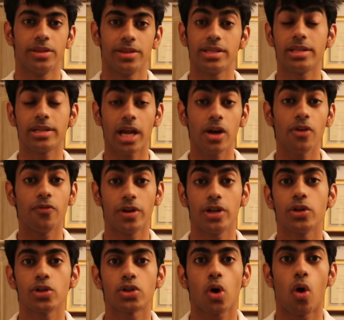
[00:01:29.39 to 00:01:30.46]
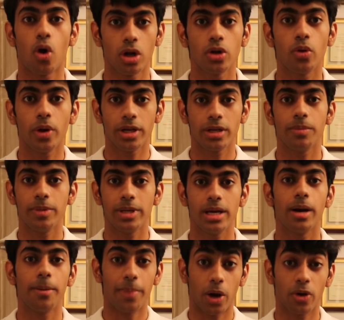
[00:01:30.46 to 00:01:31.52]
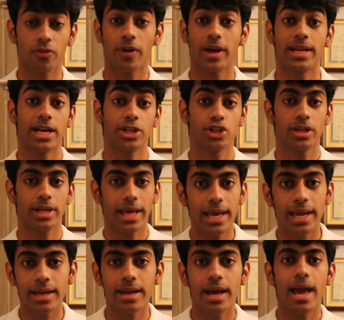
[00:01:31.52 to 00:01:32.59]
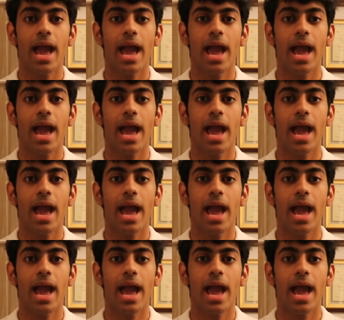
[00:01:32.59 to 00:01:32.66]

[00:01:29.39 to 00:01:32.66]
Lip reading: This entire video is all going to be about financial aid